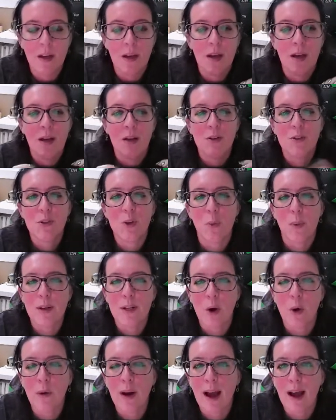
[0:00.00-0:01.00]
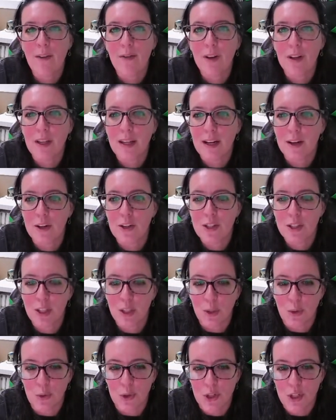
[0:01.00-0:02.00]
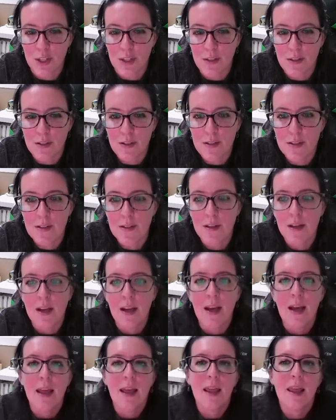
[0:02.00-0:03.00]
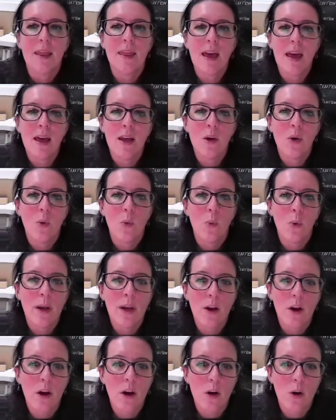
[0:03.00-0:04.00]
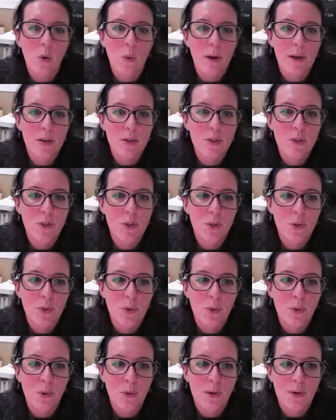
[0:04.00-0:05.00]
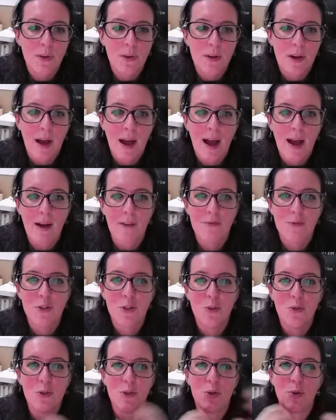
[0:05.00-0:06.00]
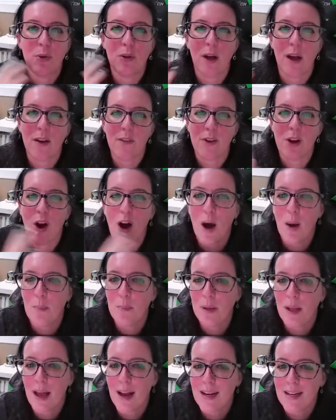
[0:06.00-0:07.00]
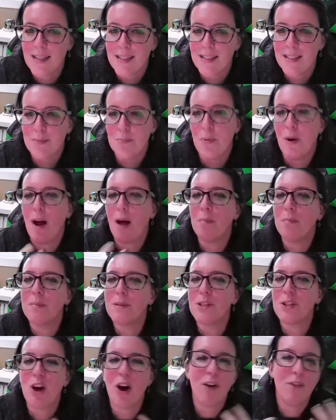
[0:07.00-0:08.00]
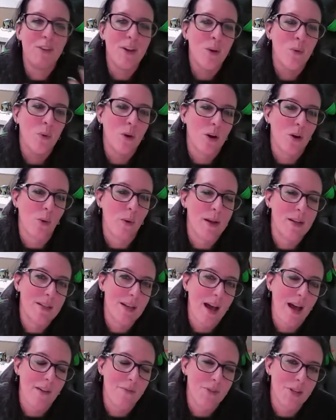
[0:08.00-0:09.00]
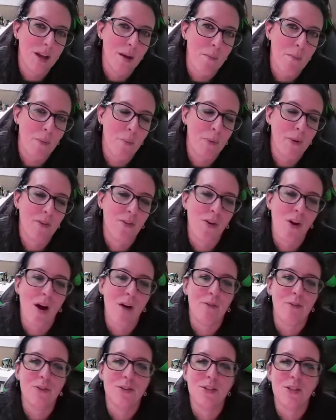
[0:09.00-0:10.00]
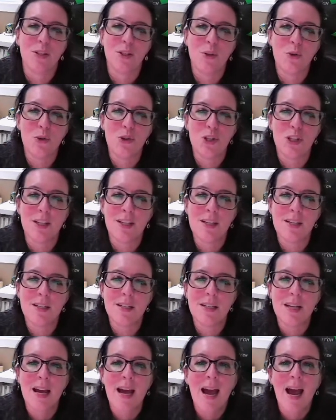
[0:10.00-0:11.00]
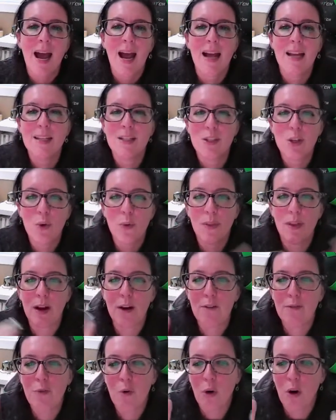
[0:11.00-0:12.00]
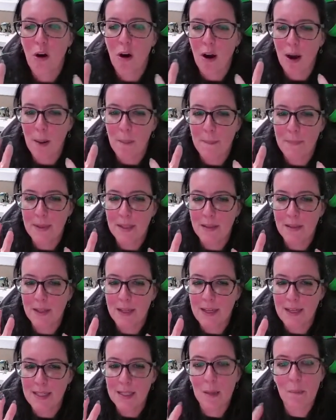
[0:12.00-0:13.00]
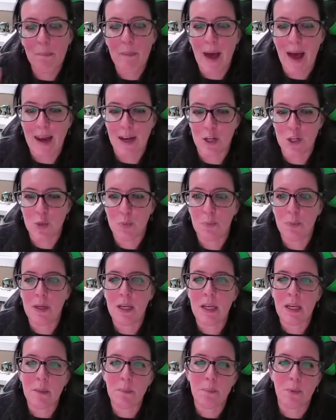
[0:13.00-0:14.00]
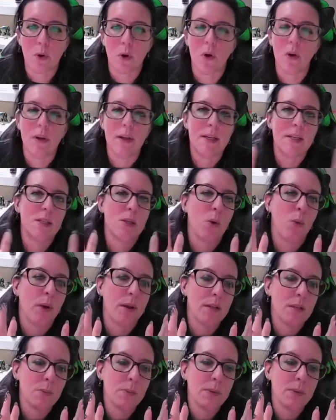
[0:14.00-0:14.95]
so we don't have clear solutions, then we are going to have to do a lot of complex problem solving. We're going to have to come up with novel solutions. And so therefore our ability to manage people is going to be a